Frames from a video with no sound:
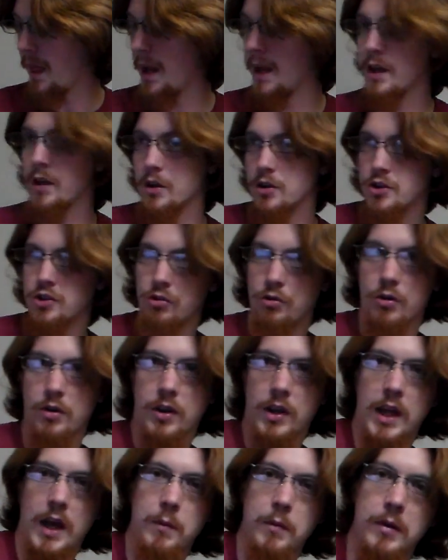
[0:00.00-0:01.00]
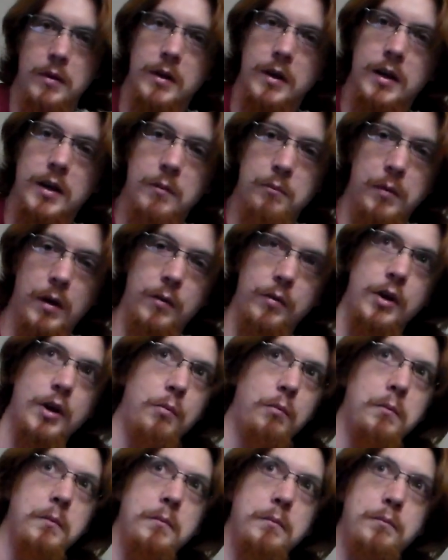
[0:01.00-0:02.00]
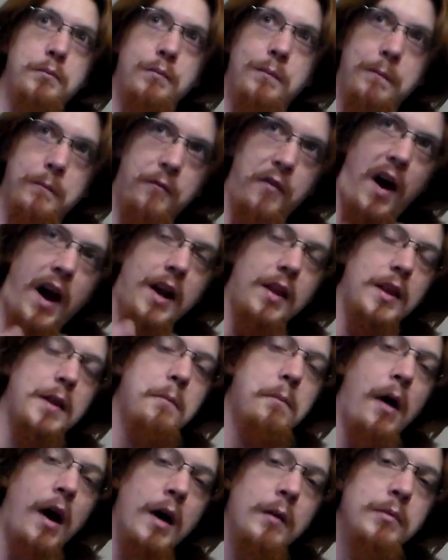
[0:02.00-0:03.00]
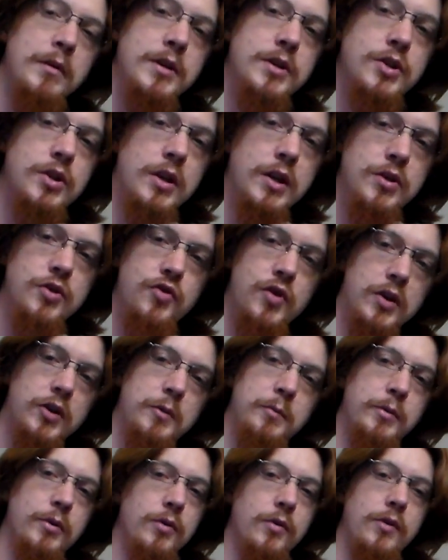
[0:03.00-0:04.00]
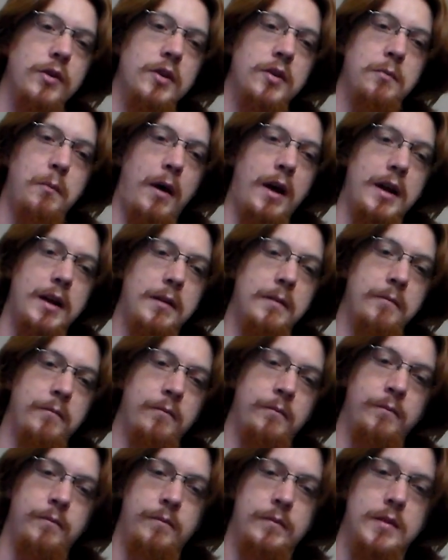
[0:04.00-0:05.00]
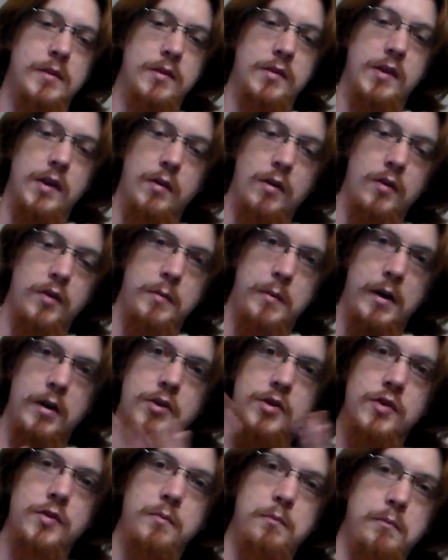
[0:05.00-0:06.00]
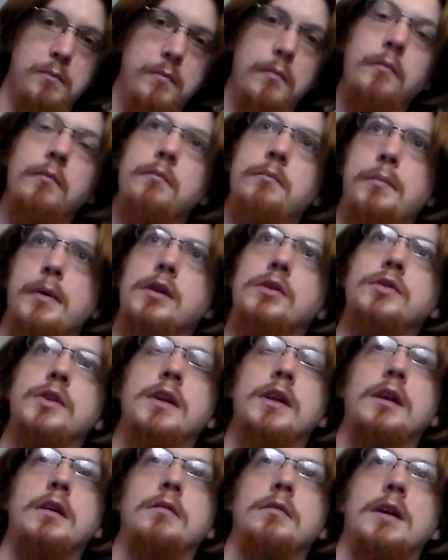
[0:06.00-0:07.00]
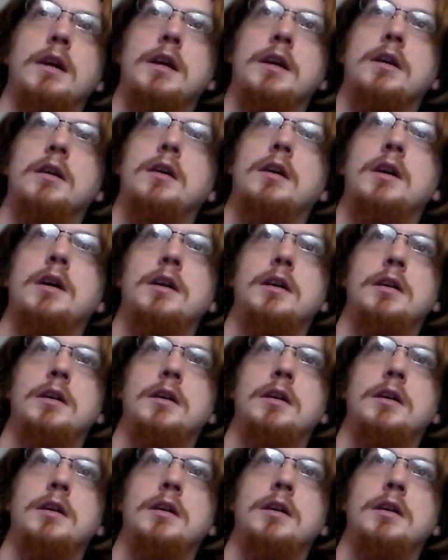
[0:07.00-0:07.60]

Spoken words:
ain't gonna show it on camera, but I'm gonna finally publish Constructables as my series about just building, like